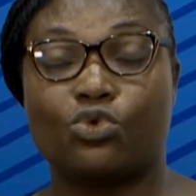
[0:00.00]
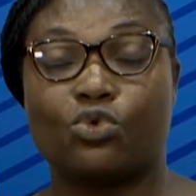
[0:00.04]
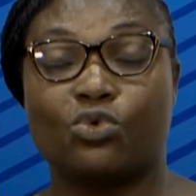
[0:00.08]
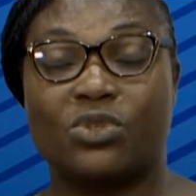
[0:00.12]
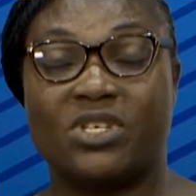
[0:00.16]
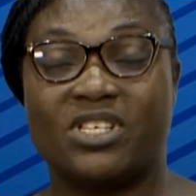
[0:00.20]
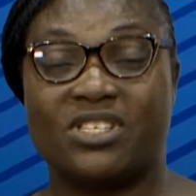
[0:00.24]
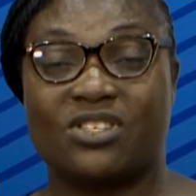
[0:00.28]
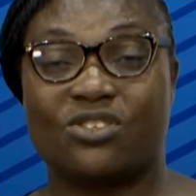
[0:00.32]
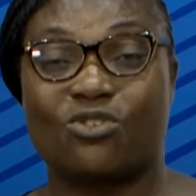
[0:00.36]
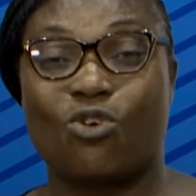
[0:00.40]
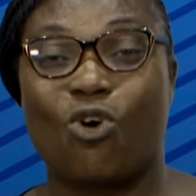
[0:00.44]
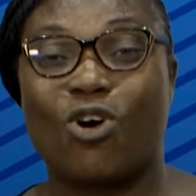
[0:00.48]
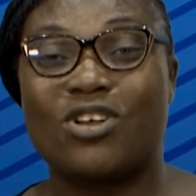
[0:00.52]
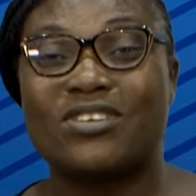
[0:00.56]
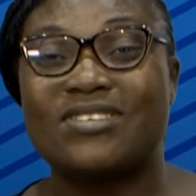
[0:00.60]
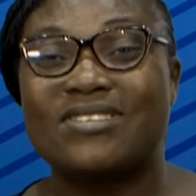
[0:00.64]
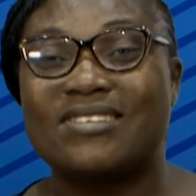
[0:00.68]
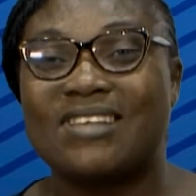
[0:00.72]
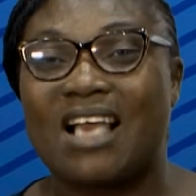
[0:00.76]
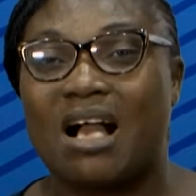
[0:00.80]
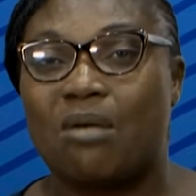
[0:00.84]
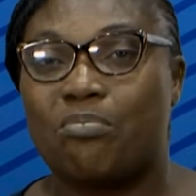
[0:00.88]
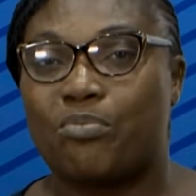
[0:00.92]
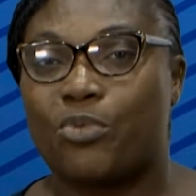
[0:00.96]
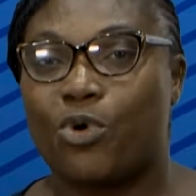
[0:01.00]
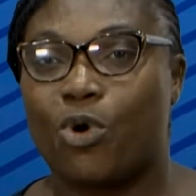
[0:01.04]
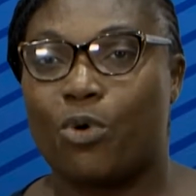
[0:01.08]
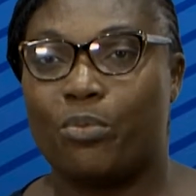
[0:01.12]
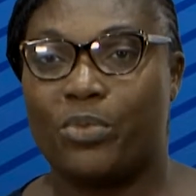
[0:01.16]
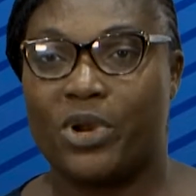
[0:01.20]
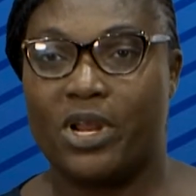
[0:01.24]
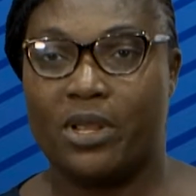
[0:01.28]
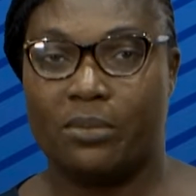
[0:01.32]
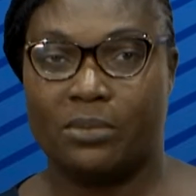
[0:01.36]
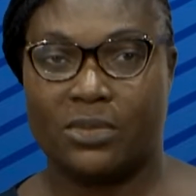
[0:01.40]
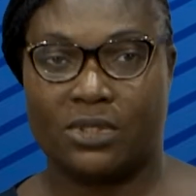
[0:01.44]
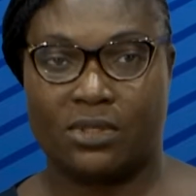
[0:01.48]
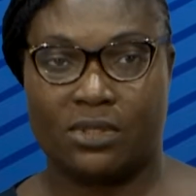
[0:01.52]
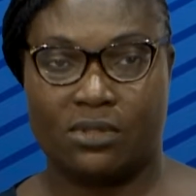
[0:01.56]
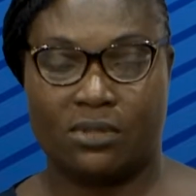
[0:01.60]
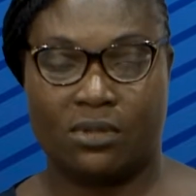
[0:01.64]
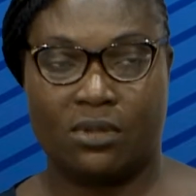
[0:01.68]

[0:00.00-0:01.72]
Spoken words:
to discuss their problems.